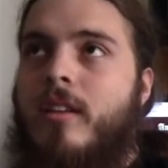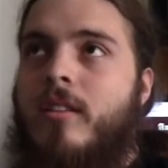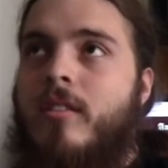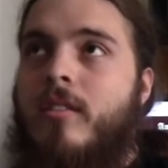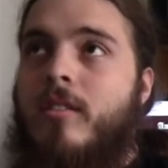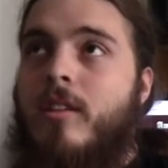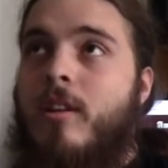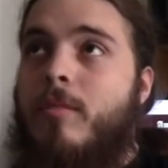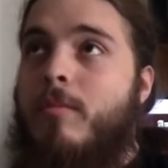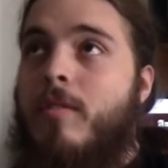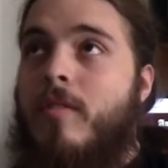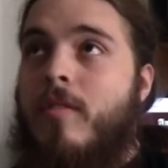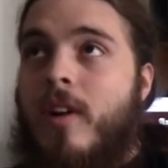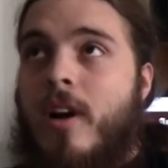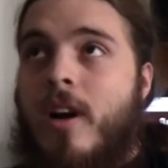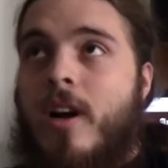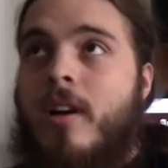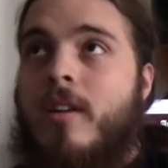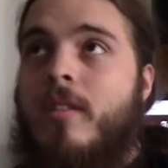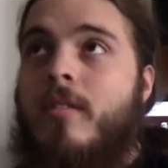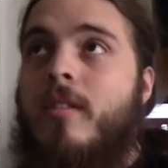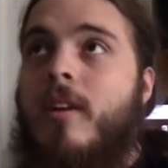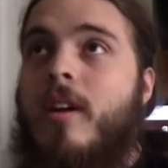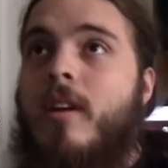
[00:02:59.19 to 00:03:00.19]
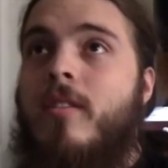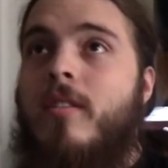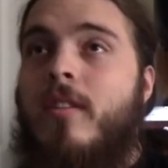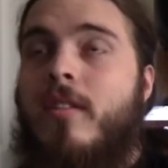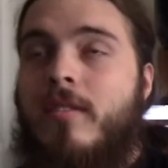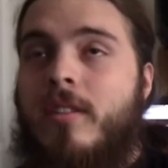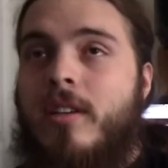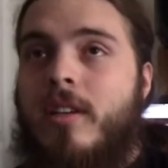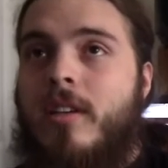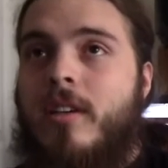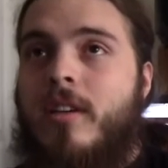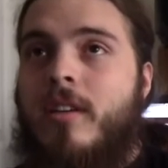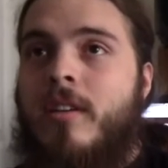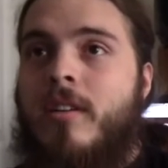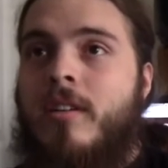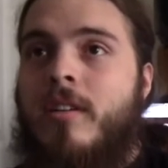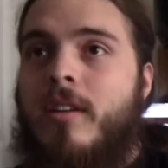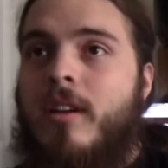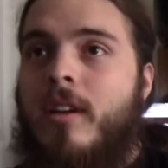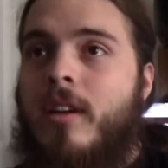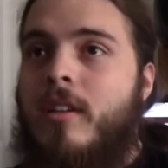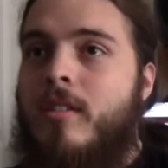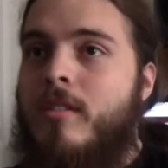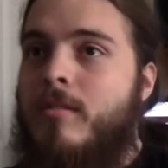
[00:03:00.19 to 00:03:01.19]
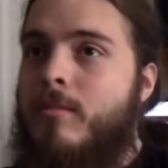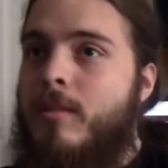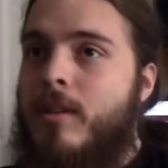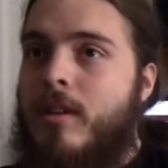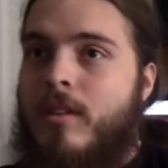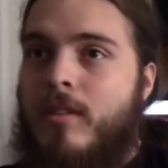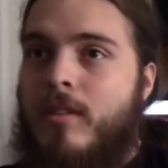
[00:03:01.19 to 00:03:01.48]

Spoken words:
Don't get me wrong, I love it here and it's